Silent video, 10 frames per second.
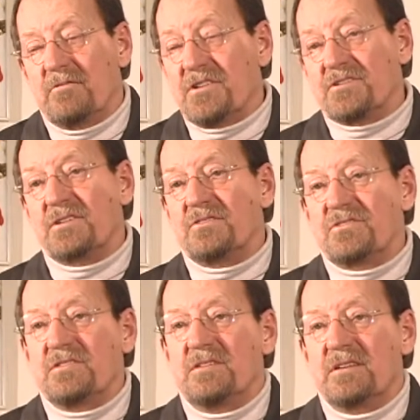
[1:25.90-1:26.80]

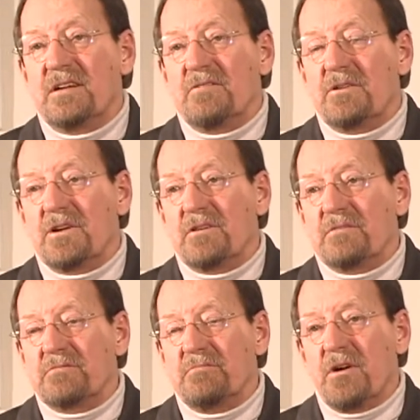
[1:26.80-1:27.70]
residents, and then when
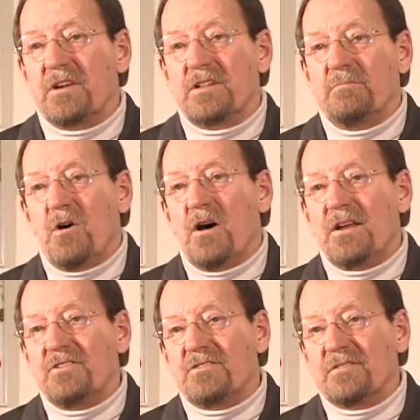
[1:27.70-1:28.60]
they're burning the
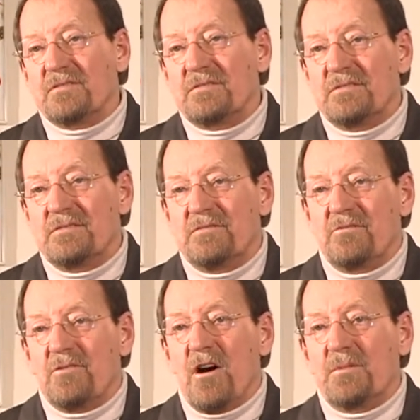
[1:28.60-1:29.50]
bodies and
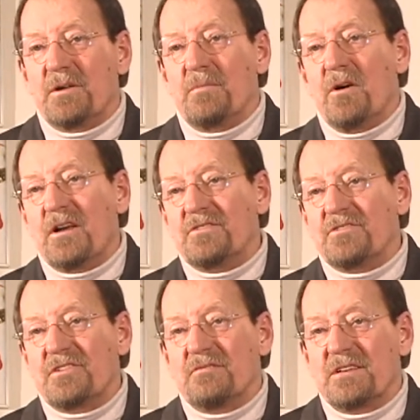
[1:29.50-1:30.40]
robbing the bodies
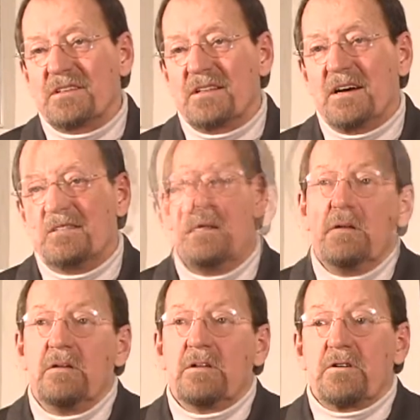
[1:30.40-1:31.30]
and stuff like that.
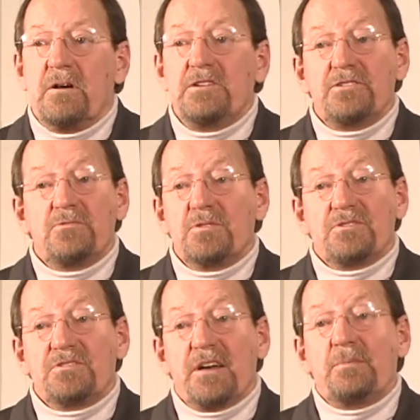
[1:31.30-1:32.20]
The Crazies
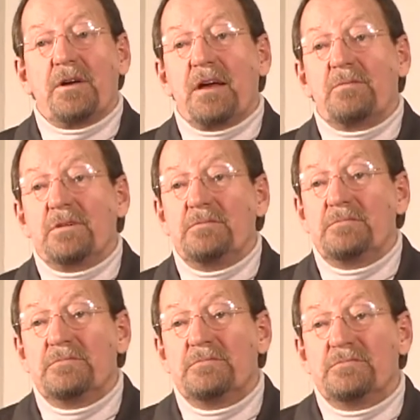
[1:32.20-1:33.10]
was the same camera,
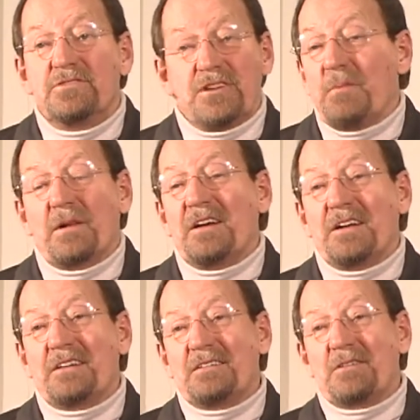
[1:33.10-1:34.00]
the same
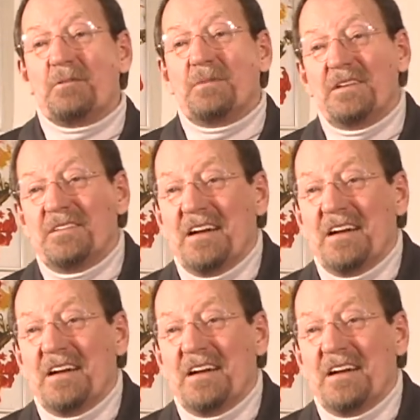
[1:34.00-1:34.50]
lighting equipment.